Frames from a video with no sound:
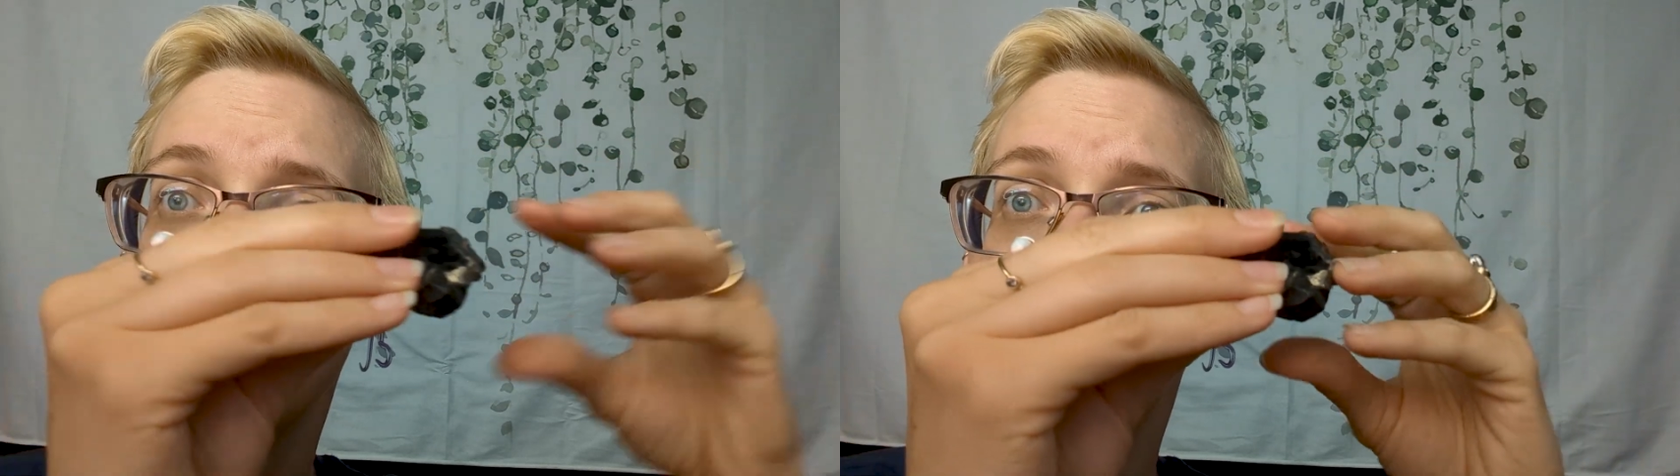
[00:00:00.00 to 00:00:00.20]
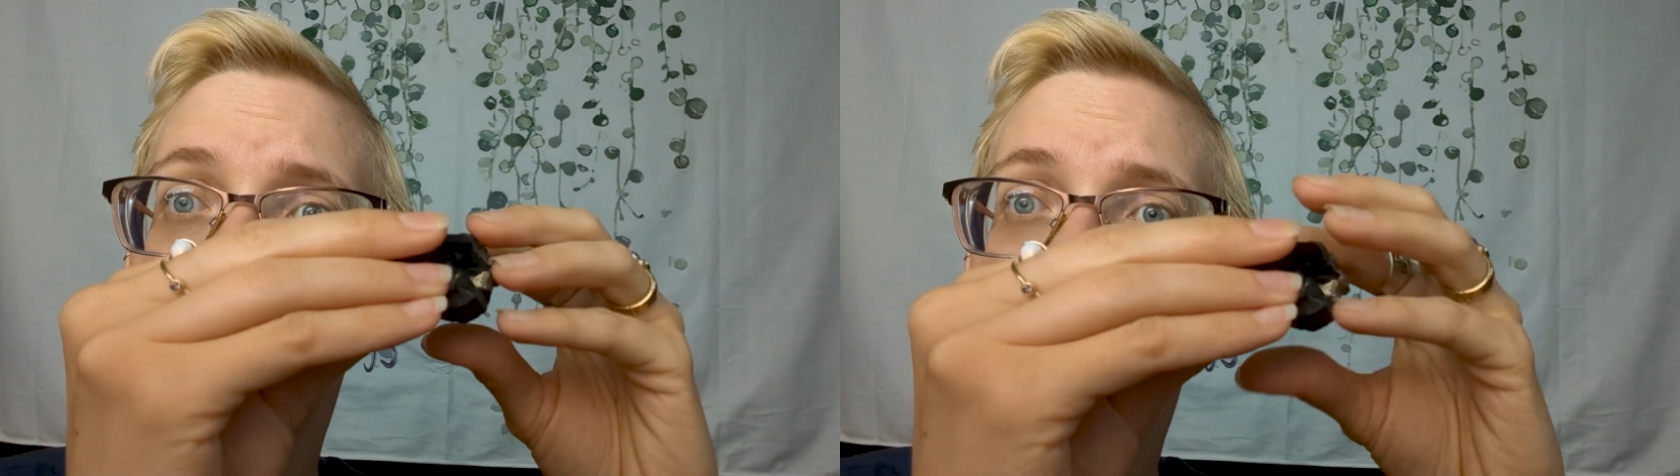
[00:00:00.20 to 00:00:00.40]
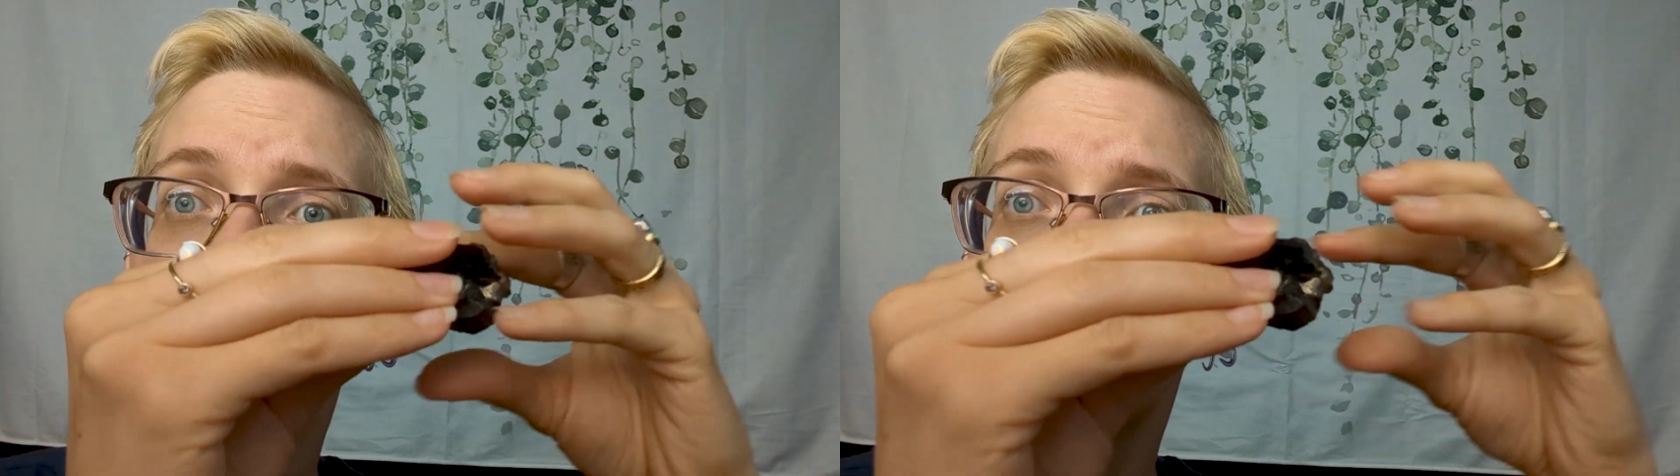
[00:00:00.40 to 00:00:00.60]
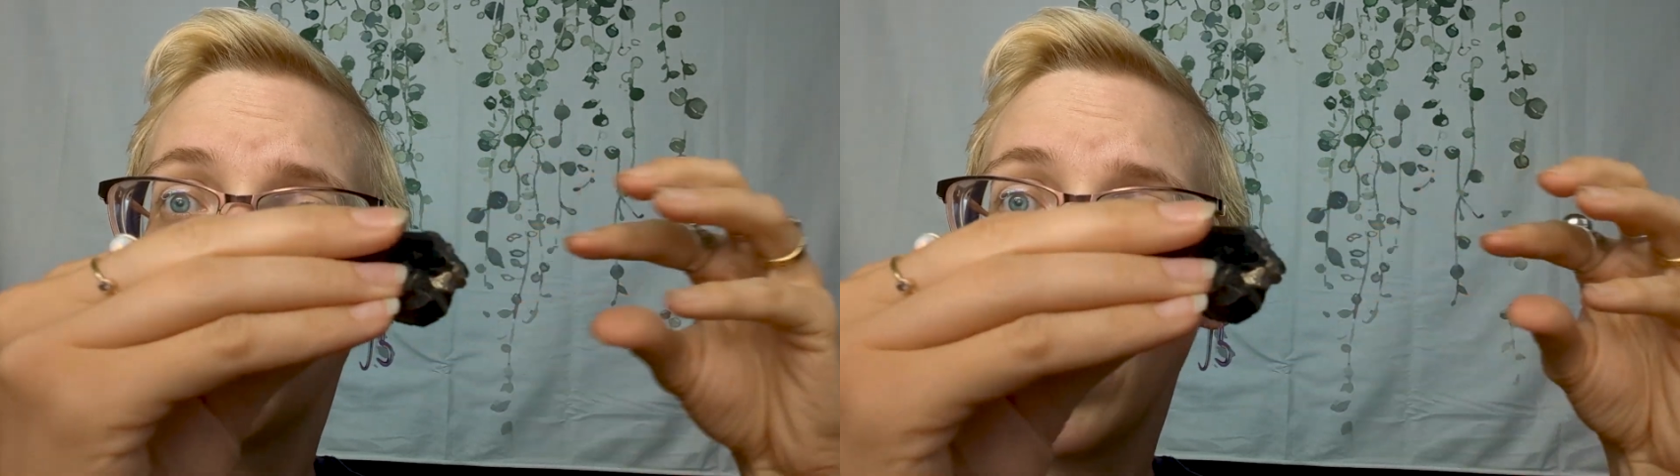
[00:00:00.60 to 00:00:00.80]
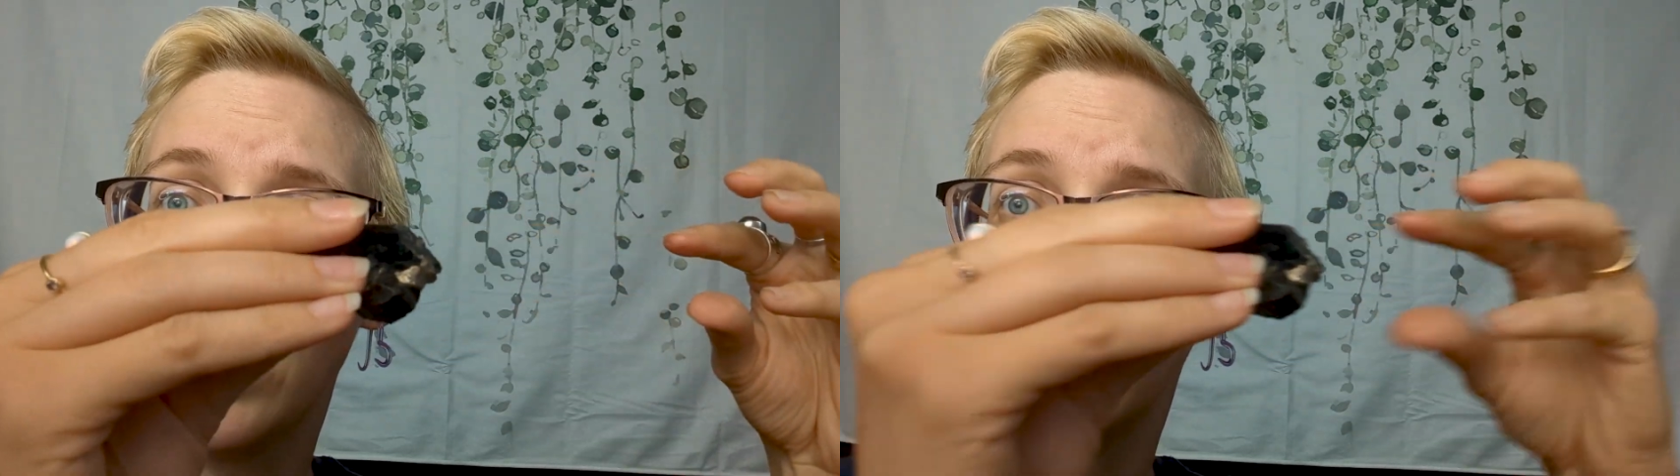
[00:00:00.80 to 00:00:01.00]
in that
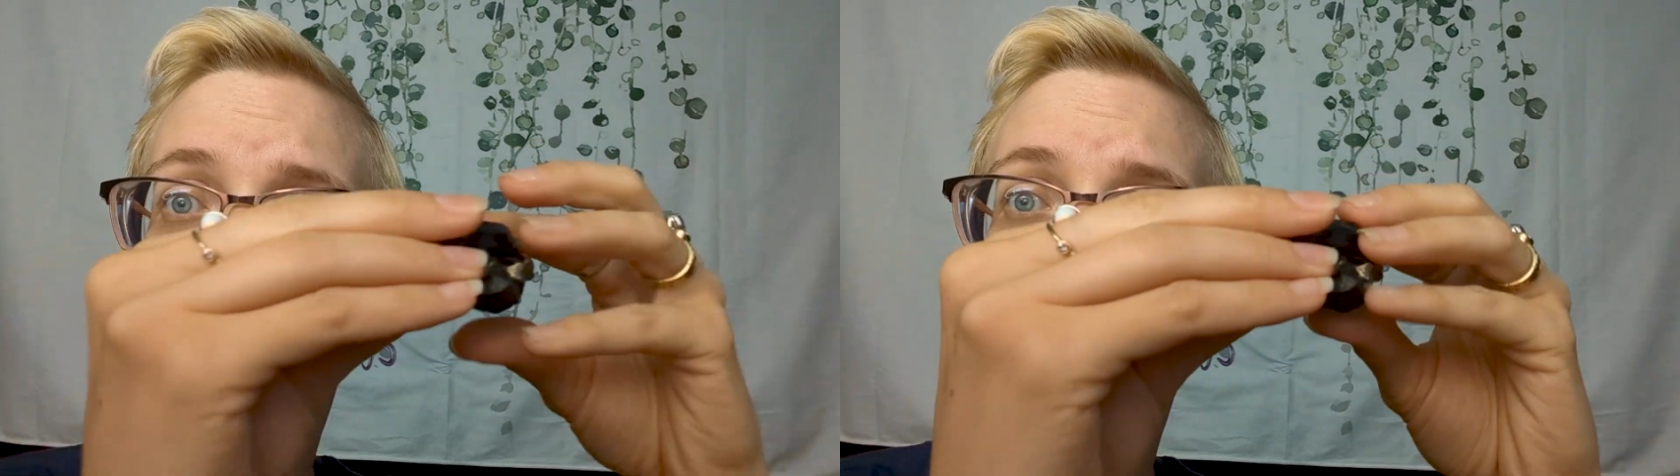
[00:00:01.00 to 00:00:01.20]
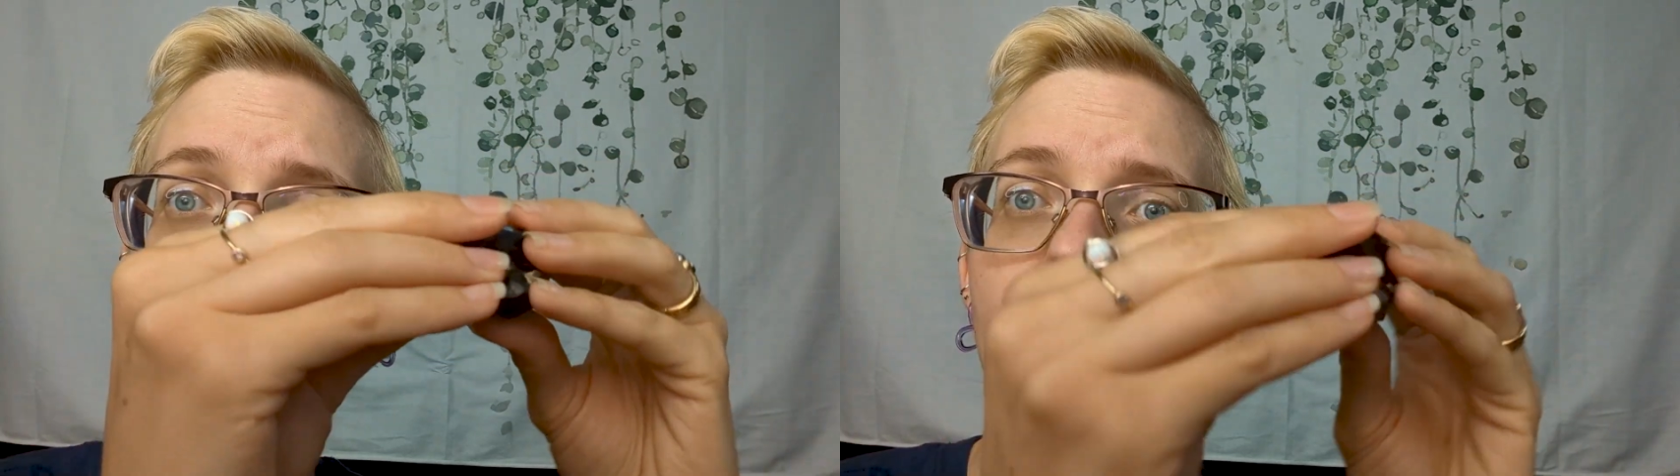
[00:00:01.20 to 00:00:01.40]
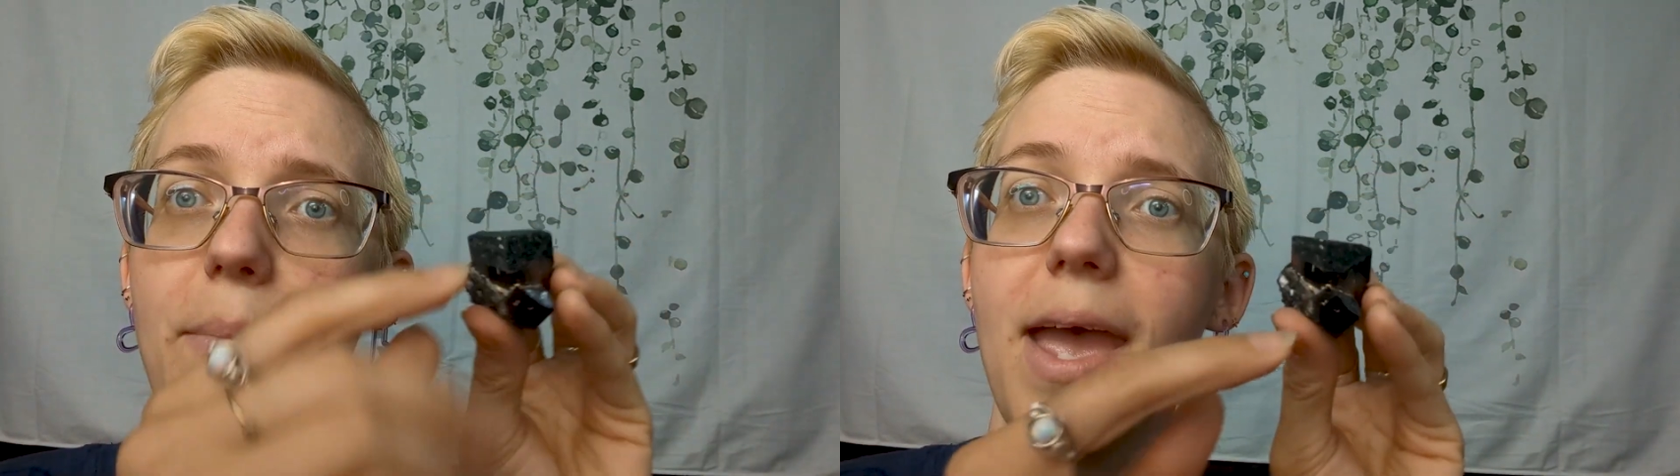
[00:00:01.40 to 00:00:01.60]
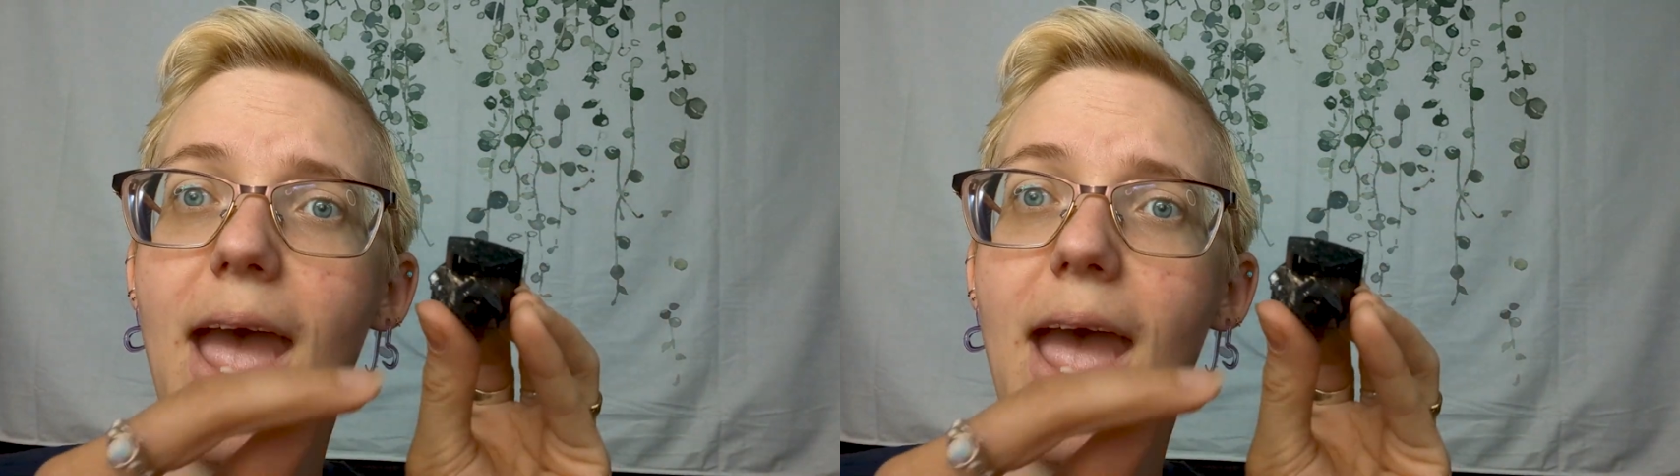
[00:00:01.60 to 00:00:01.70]
triangular shape.